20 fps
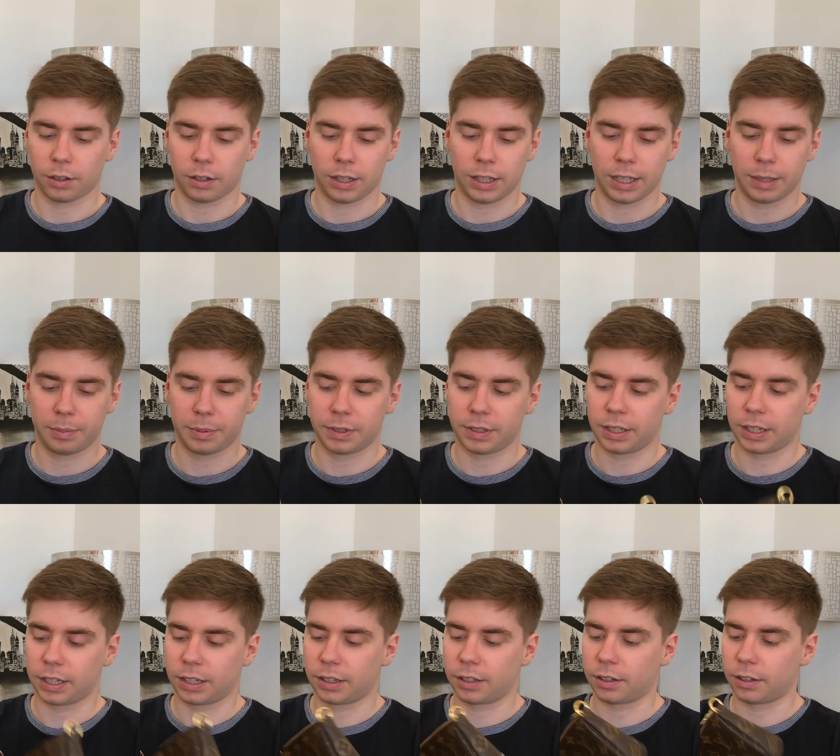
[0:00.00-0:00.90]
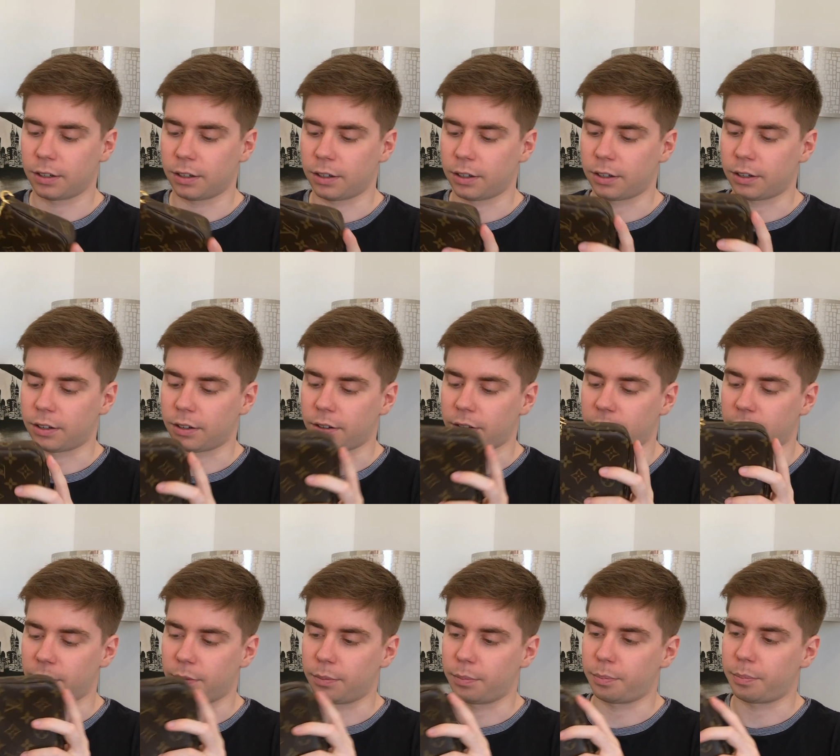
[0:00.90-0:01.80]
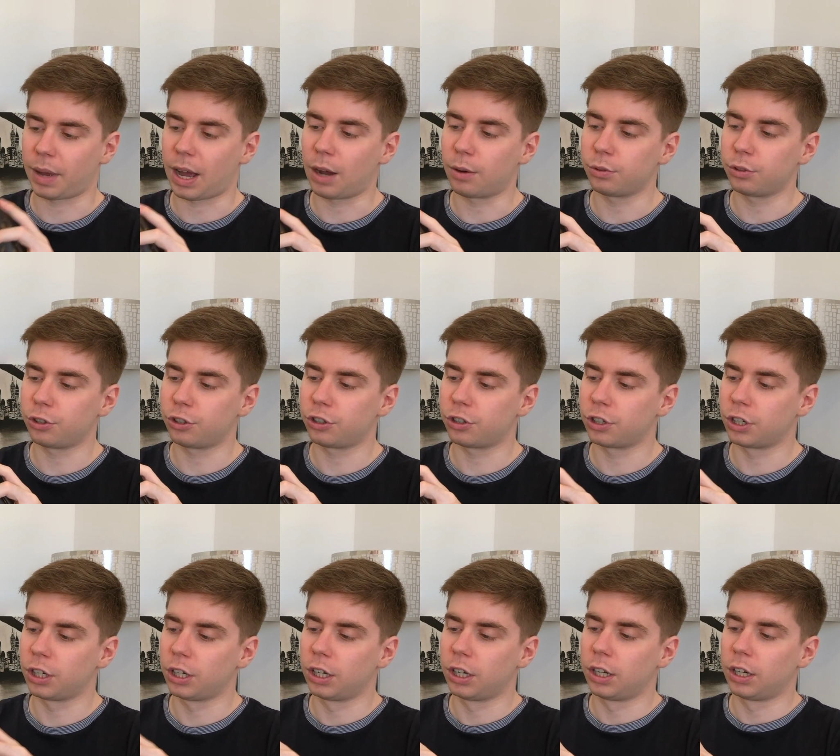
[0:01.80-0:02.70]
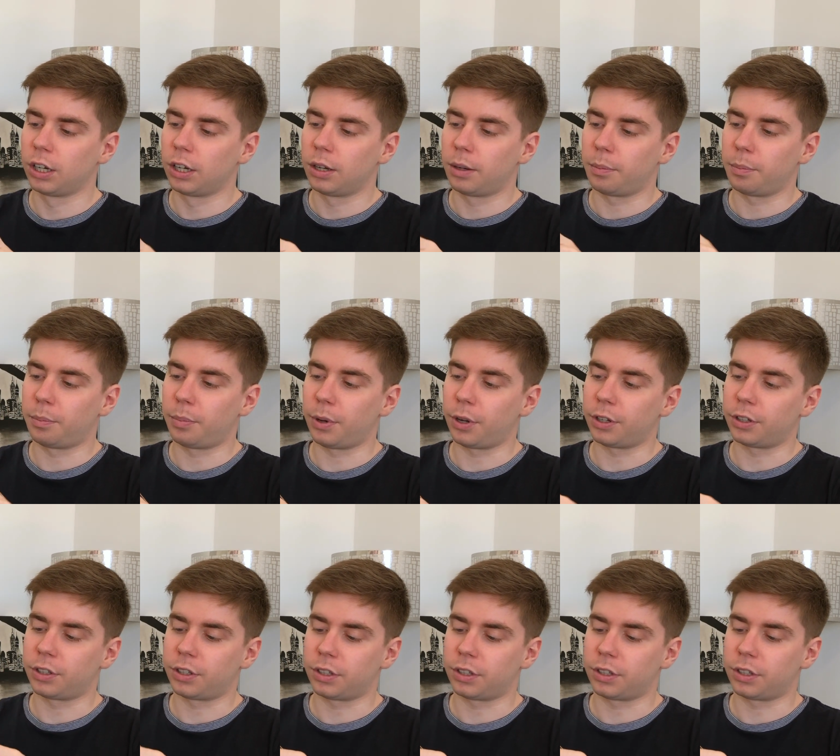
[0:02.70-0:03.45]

lipstick pouch, but